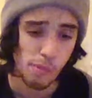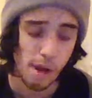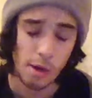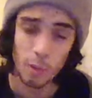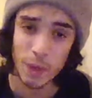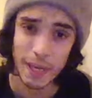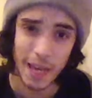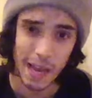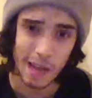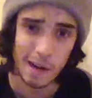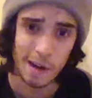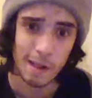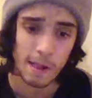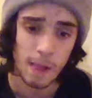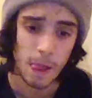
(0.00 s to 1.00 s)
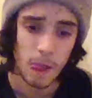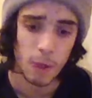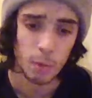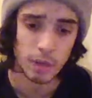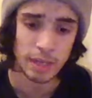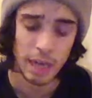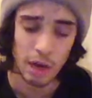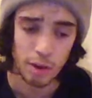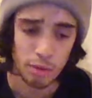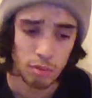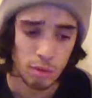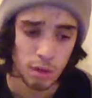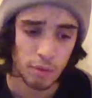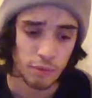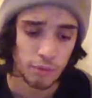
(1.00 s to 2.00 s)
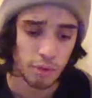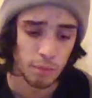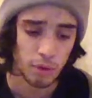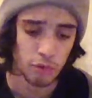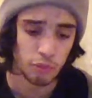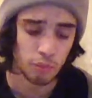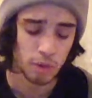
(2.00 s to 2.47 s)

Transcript: And we can. We doubt ourselves too much.